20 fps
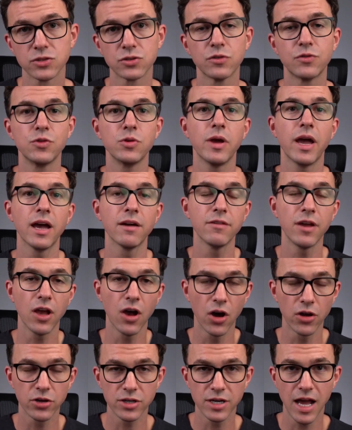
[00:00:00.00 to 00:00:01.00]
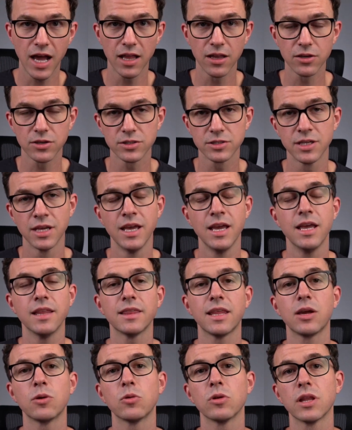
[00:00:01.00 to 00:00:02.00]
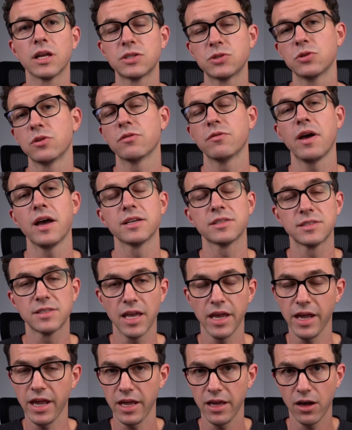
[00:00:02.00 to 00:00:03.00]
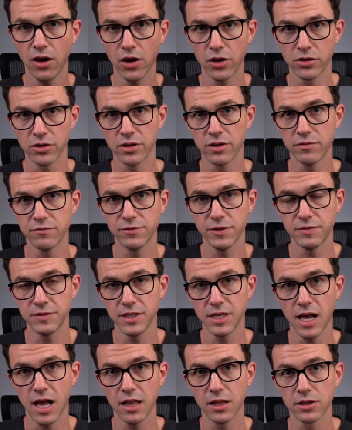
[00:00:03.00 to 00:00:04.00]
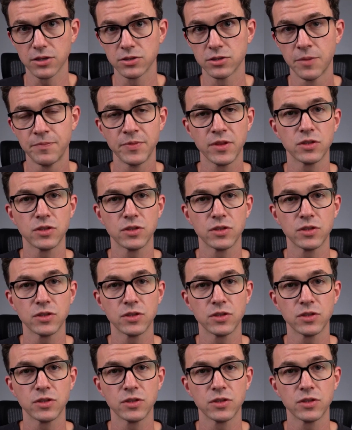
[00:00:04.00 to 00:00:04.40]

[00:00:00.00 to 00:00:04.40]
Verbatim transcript: So if you have $100, they will let you invest say $150.